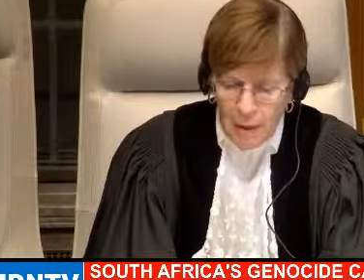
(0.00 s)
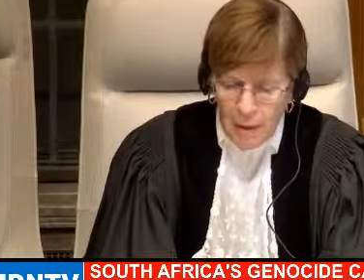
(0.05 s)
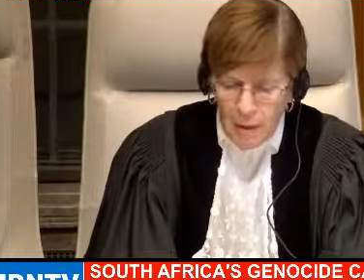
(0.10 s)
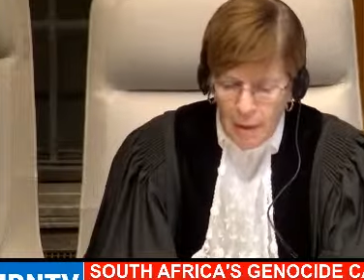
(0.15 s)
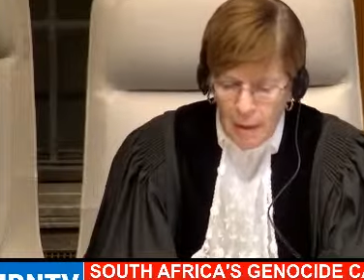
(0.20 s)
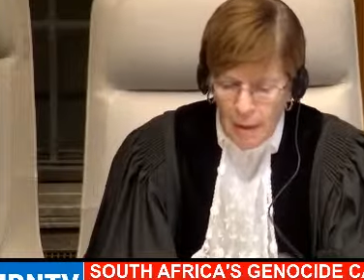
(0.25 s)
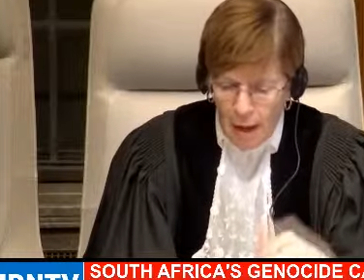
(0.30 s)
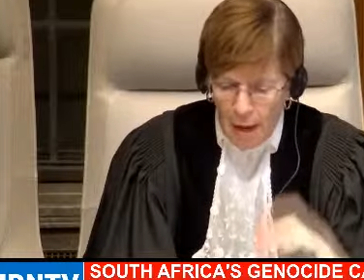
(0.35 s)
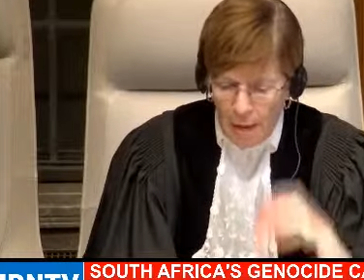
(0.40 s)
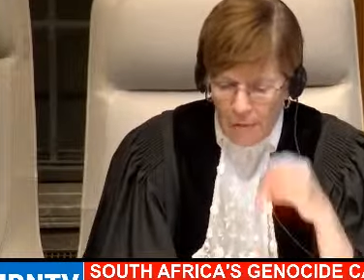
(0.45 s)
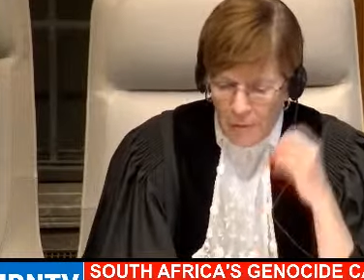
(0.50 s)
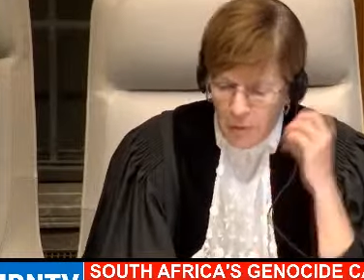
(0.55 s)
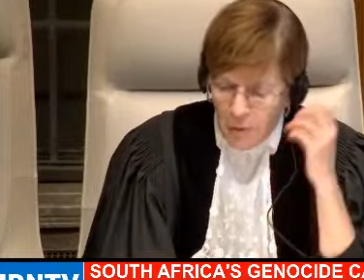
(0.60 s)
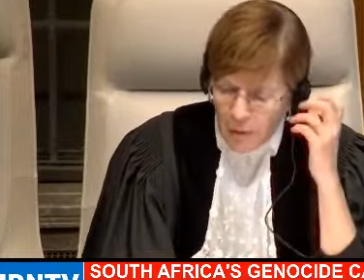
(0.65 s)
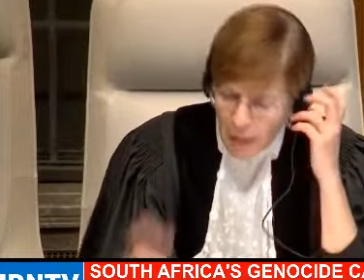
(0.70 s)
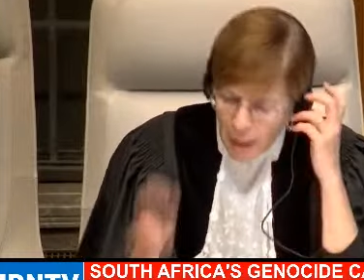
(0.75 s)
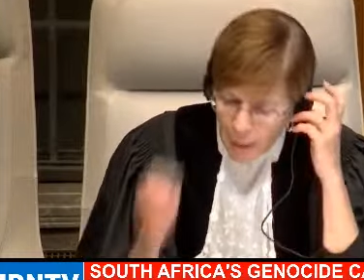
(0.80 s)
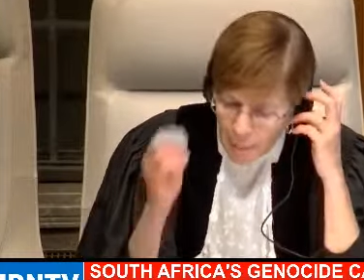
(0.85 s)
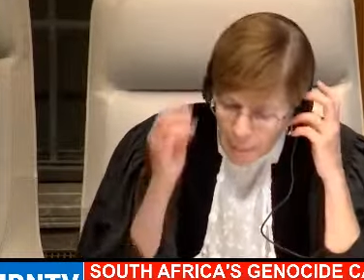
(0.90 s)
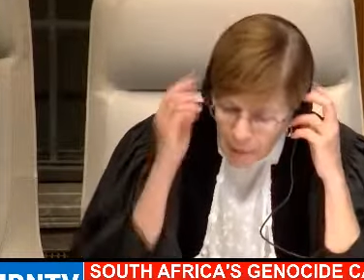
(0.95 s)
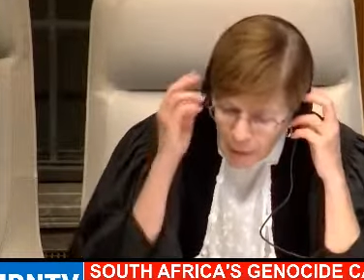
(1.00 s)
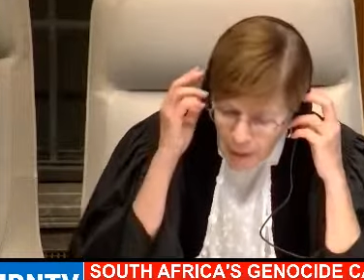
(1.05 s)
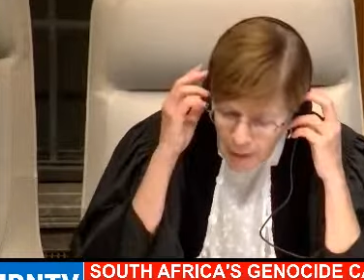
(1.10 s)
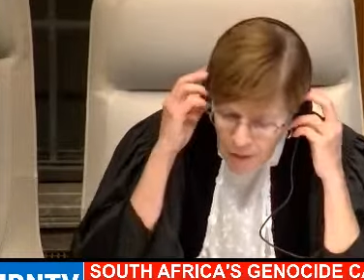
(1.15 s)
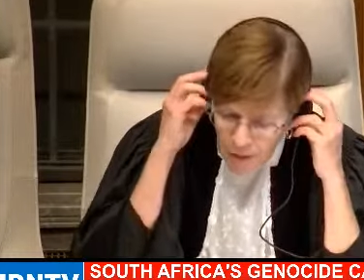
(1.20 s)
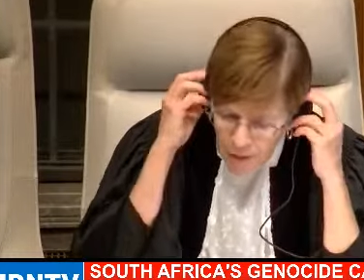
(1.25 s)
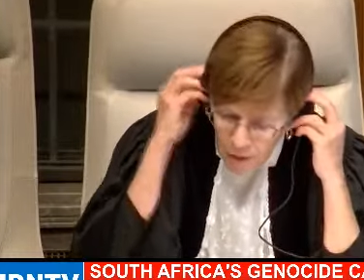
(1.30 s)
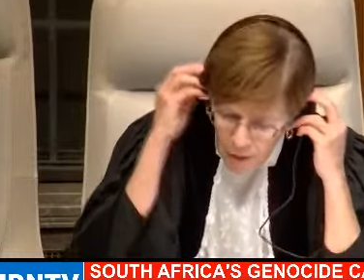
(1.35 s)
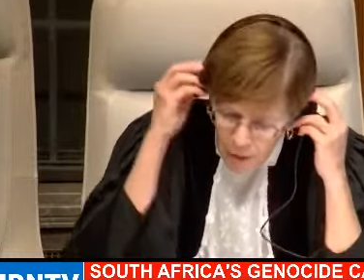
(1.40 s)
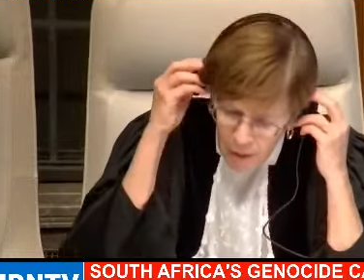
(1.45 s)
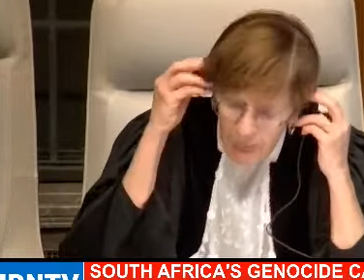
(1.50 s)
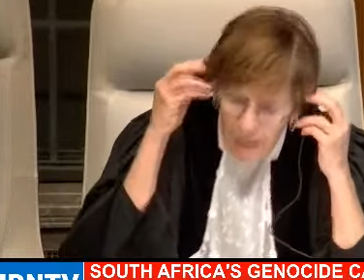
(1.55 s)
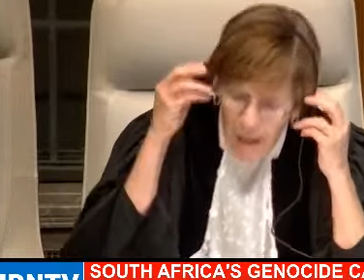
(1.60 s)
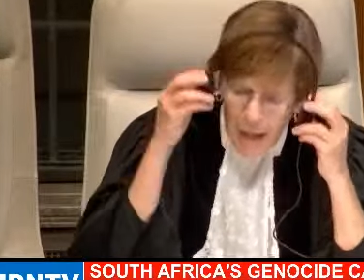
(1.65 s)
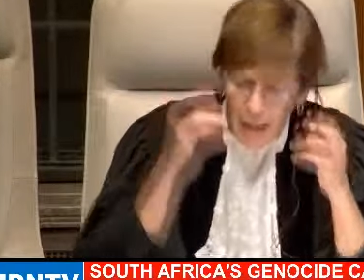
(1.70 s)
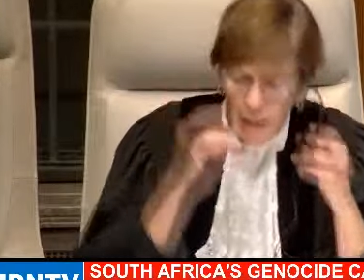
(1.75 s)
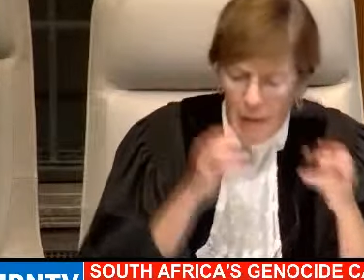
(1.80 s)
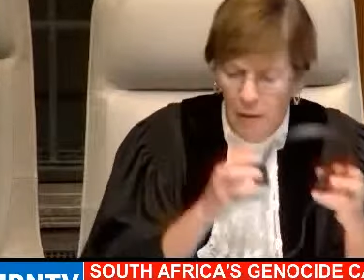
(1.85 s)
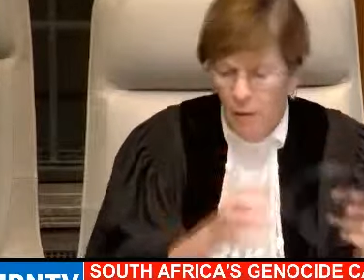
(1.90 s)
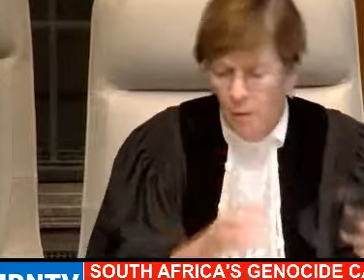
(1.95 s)
Immediately after the application
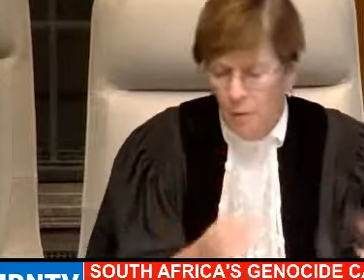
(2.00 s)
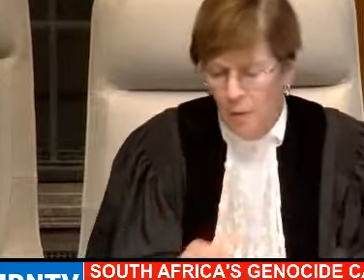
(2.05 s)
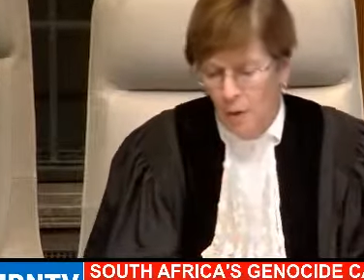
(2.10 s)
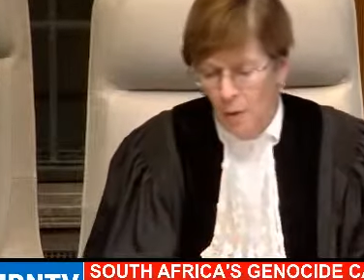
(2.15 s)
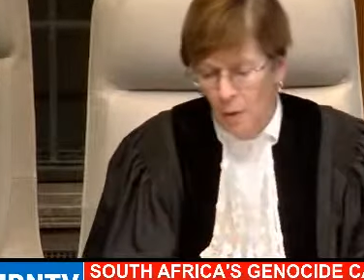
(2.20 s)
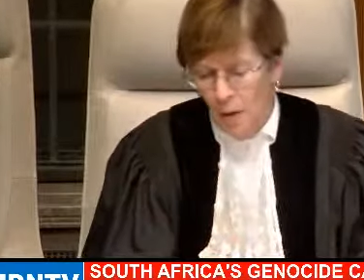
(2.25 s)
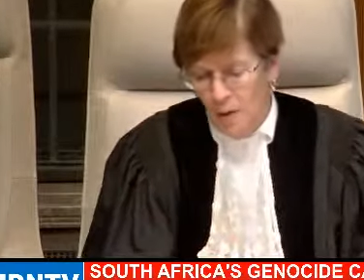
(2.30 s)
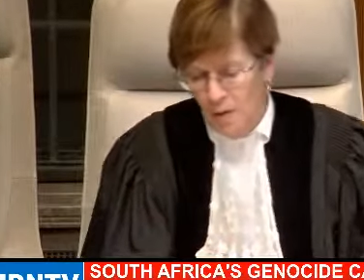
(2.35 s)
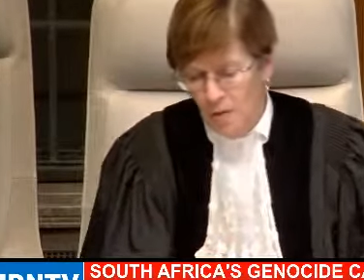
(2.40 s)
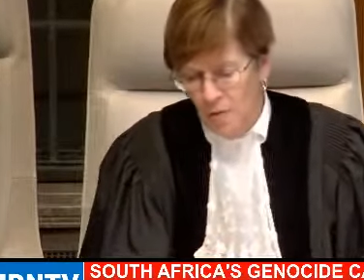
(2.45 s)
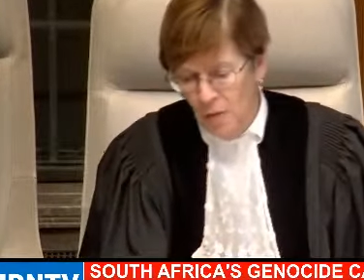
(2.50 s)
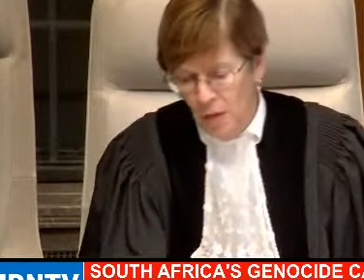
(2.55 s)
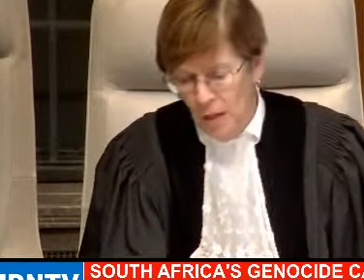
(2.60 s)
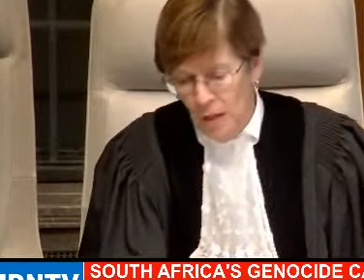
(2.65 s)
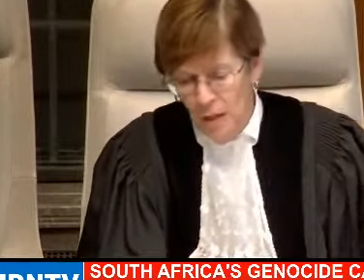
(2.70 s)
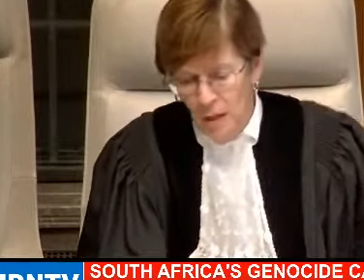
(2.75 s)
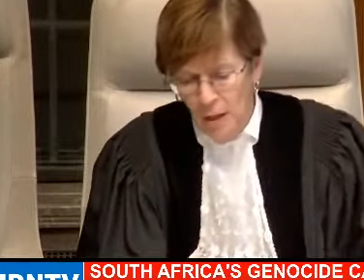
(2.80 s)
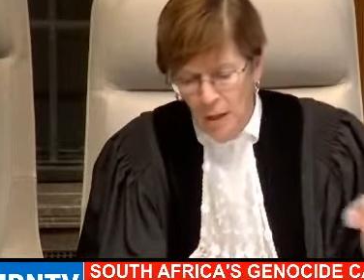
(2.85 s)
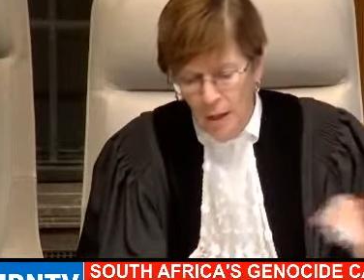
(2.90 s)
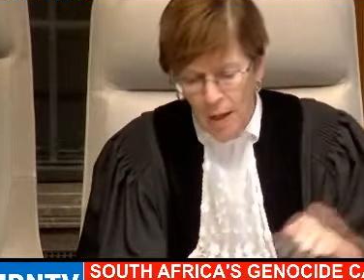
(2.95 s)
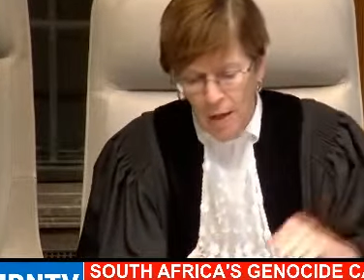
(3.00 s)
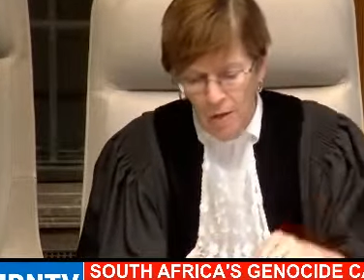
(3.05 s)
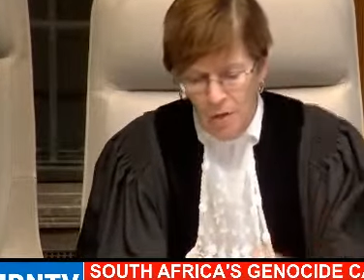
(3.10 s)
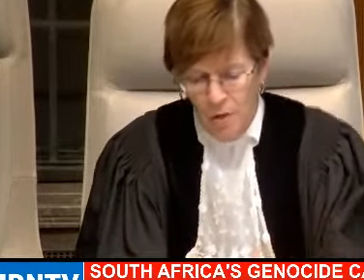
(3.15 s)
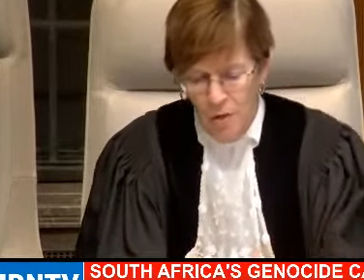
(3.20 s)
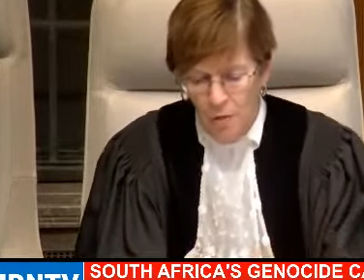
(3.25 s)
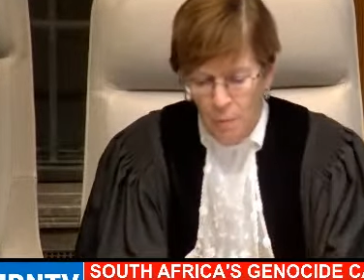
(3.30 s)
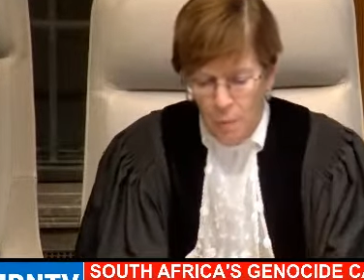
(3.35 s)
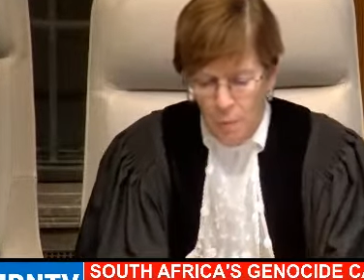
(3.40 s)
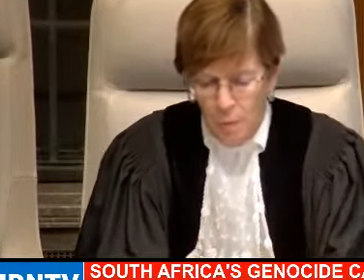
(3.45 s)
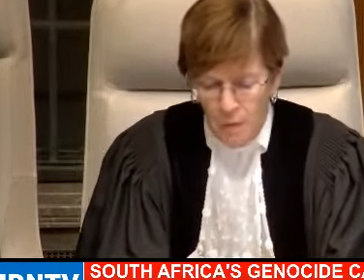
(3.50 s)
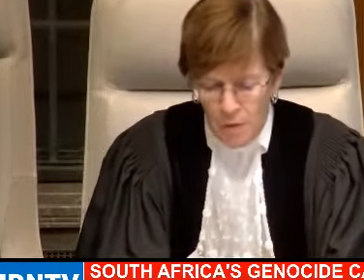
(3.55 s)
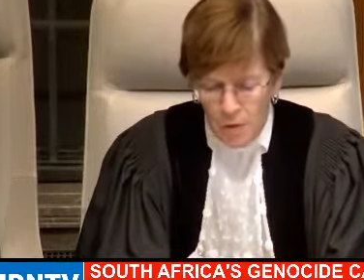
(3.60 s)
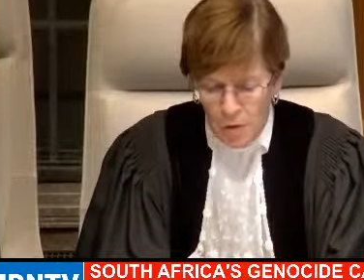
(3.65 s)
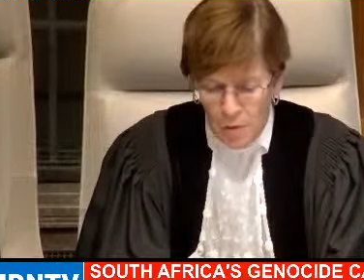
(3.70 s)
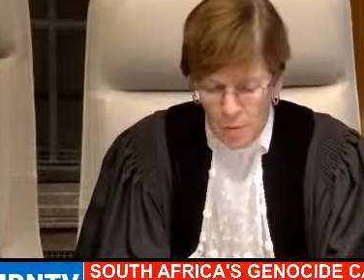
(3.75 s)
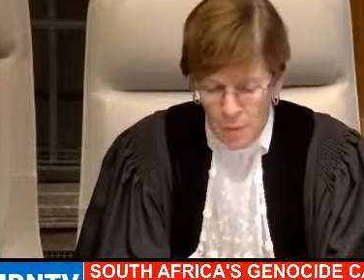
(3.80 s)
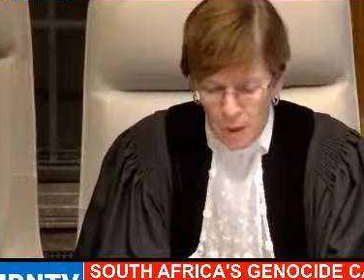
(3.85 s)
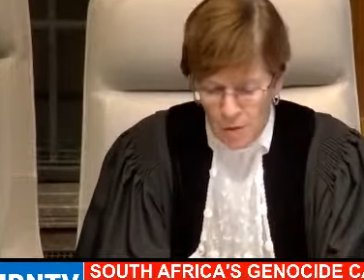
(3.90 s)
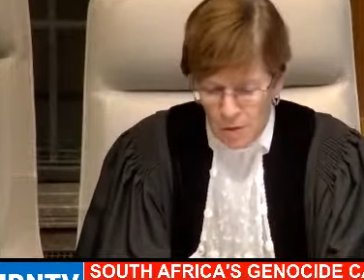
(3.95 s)
containing the request for the indication of
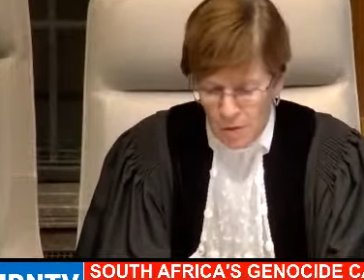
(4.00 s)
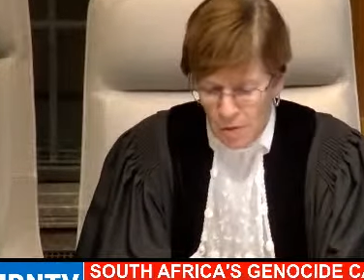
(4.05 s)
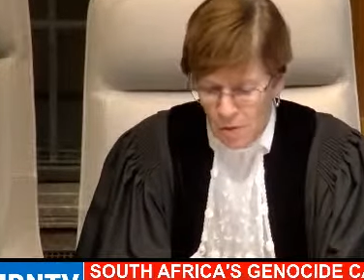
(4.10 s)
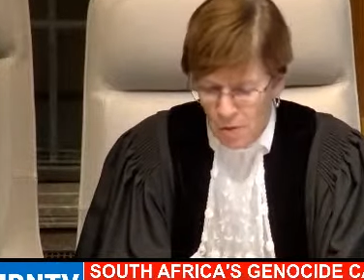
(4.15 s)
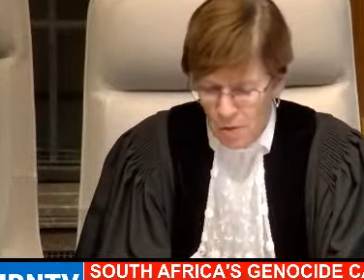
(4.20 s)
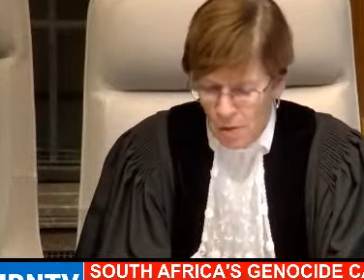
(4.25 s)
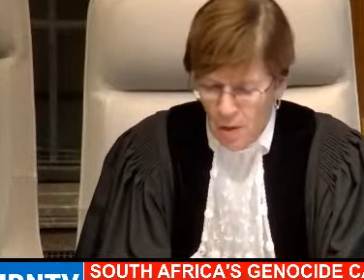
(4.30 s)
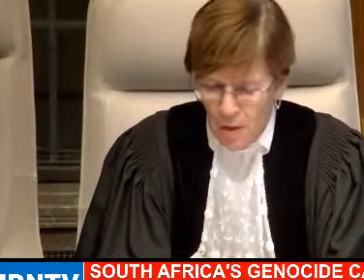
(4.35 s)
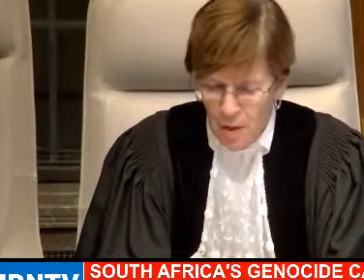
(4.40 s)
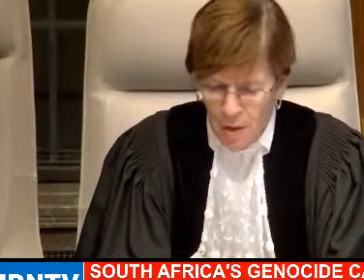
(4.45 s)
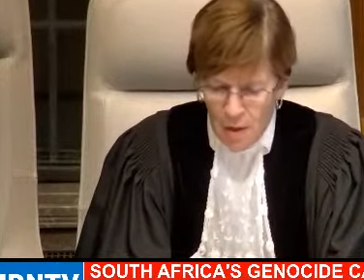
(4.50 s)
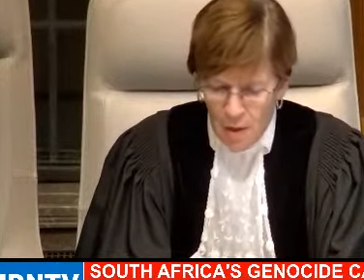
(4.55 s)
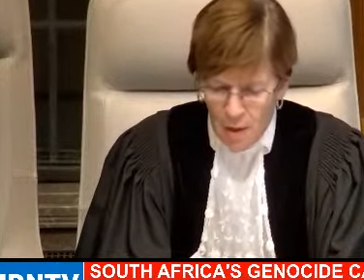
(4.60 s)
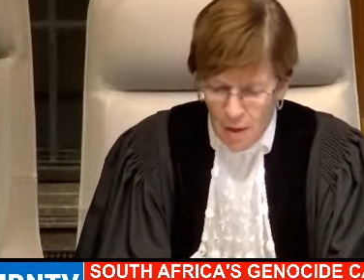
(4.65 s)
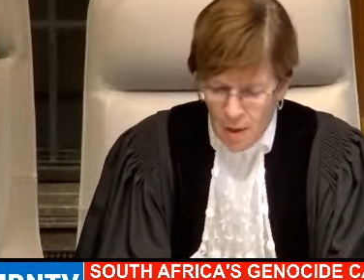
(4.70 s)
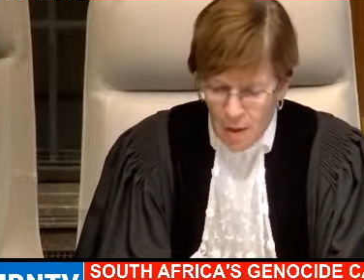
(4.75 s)
provisional measures